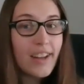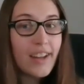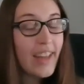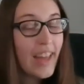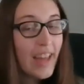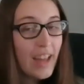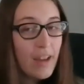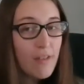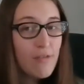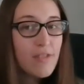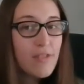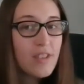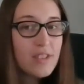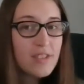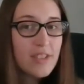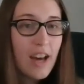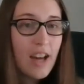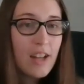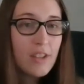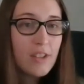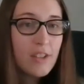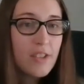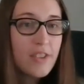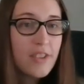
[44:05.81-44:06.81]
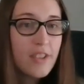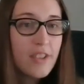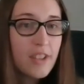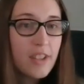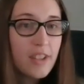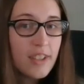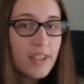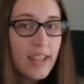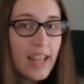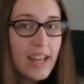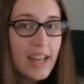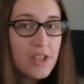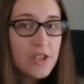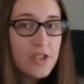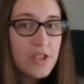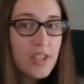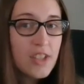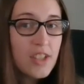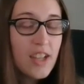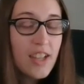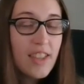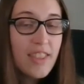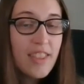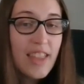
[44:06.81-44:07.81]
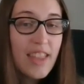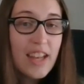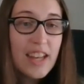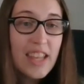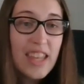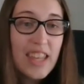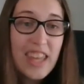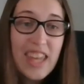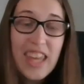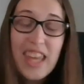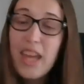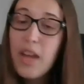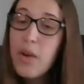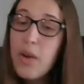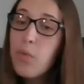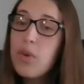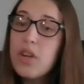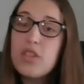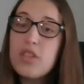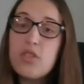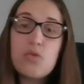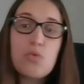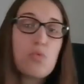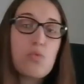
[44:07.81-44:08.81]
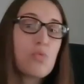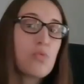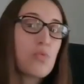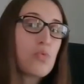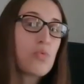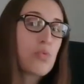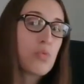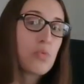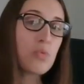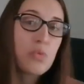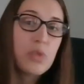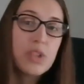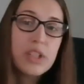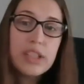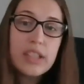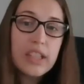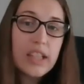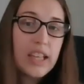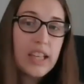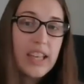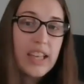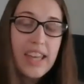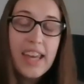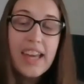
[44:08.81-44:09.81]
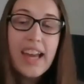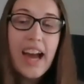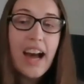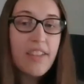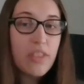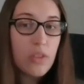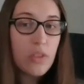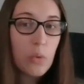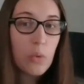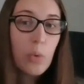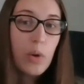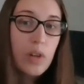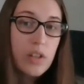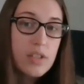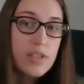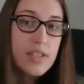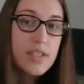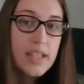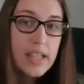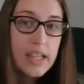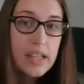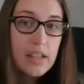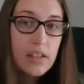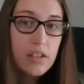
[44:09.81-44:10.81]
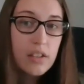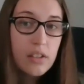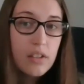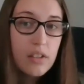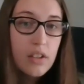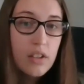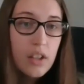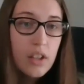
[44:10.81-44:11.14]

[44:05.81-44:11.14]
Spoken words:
gave the Donald the election, then he got the worst deal.